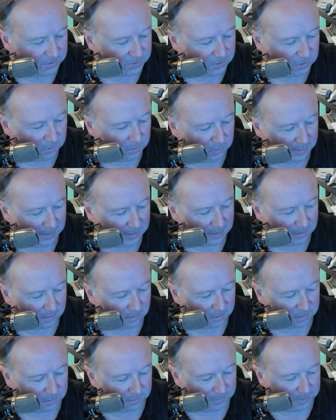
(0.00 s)
So I
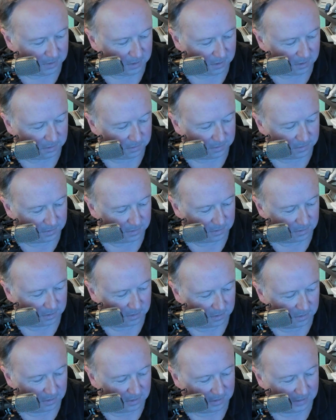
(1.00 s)
looked around,
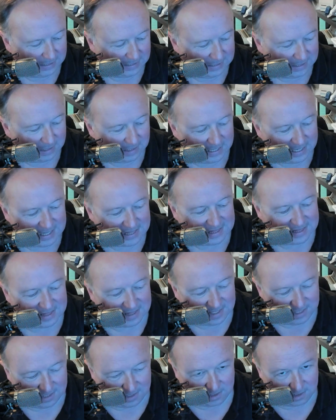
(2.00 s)
and I
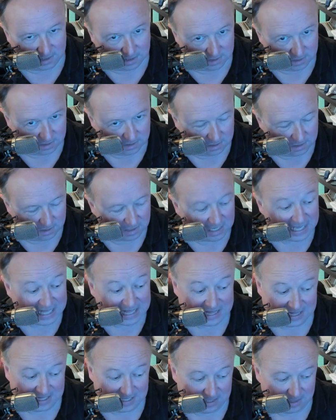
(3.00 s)
think
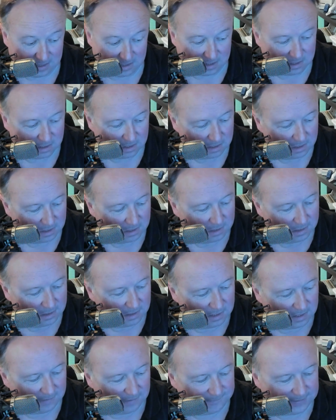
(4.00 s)

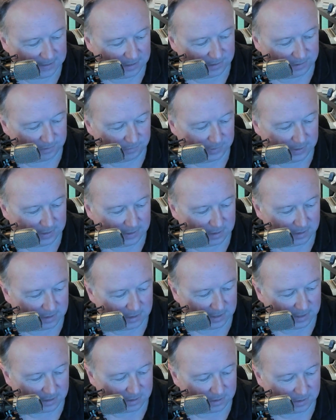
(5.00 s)
I found the right
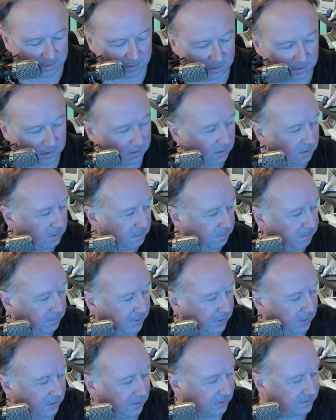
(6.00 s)
connector,
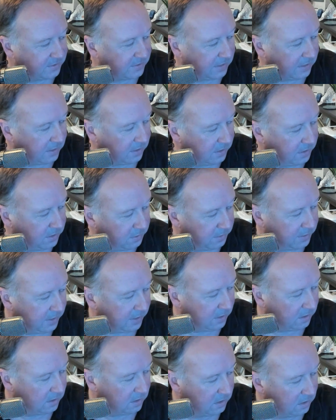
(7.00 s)
but it's not here
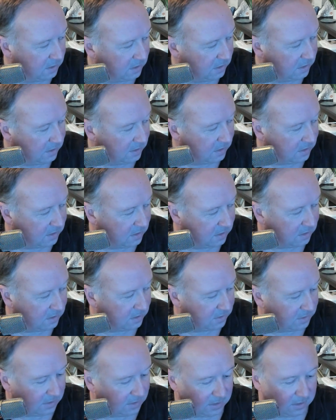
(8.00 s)
yet.
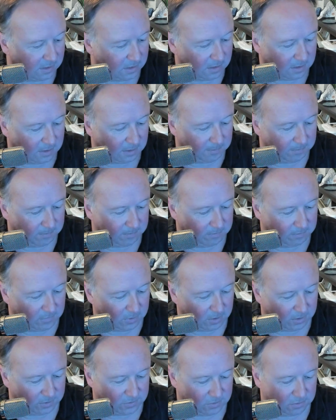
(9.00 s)
And I'm
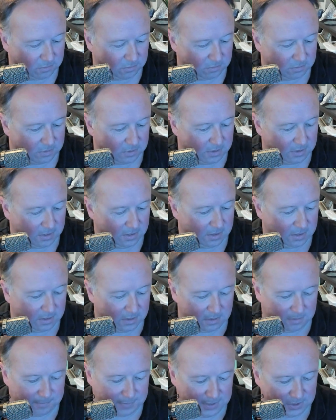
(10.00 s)
also
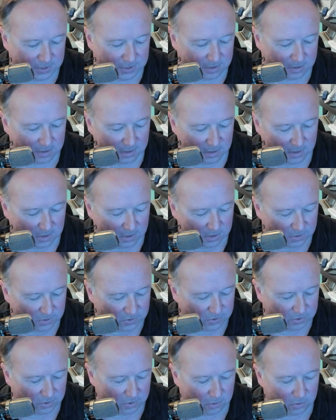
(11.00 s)
getting impatient.
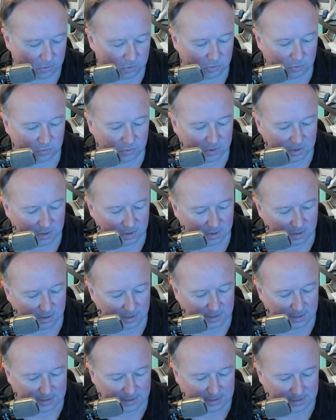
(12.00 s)
So
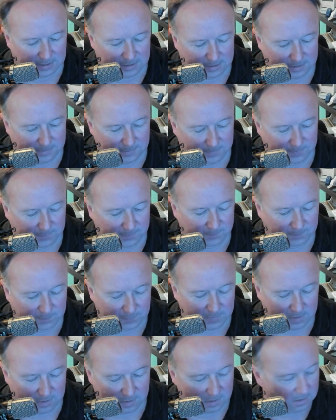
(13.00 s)

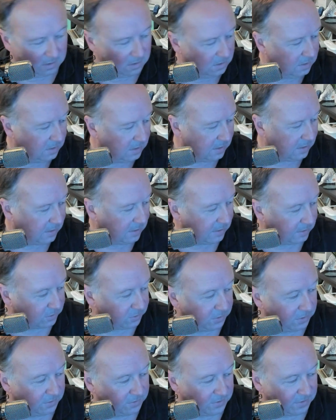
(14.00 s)

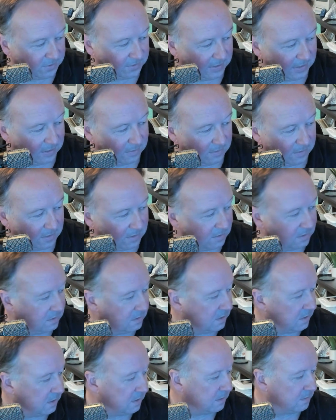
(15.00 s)
good news is
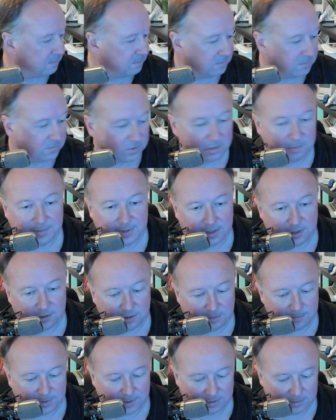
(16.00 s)
the
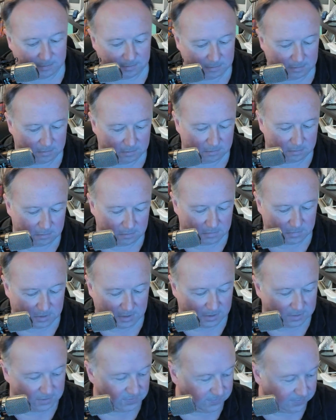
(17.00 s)
Terminator I bought
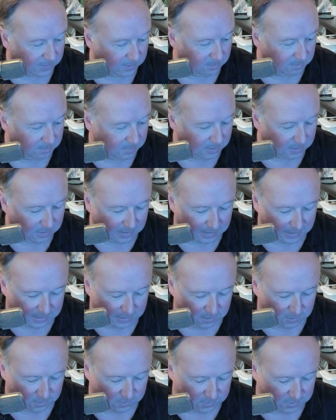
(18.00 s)
does fit, and I
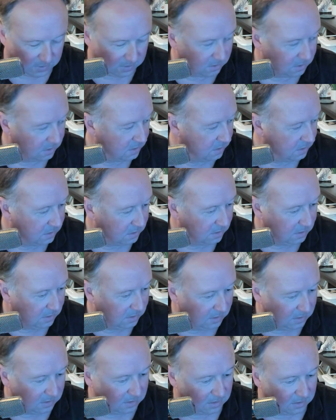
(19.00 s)
can use it,
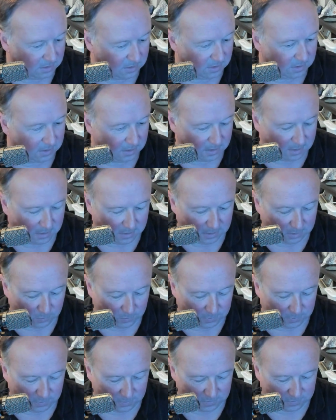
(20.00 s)
and
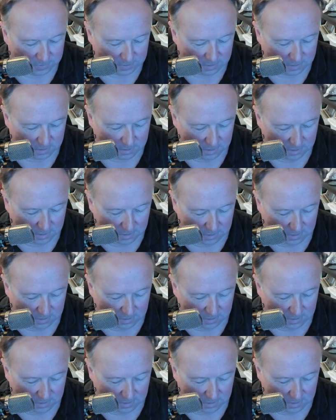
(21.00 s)
I will use it.